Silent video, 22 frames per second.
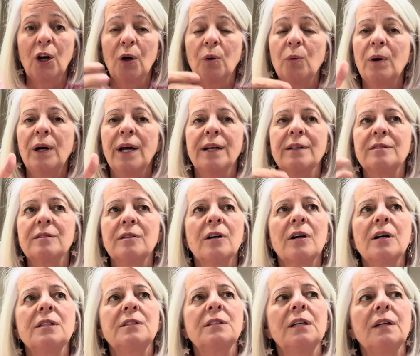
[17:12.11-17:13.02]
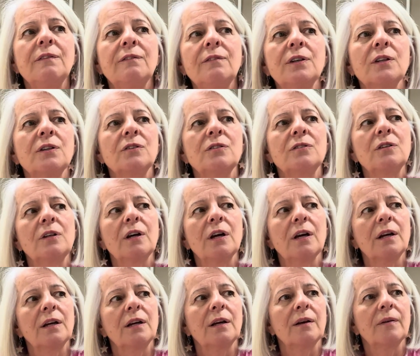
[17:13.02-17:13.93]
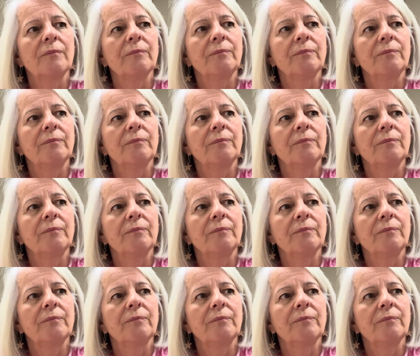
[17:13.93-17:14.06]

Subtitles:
what anxiety feels like.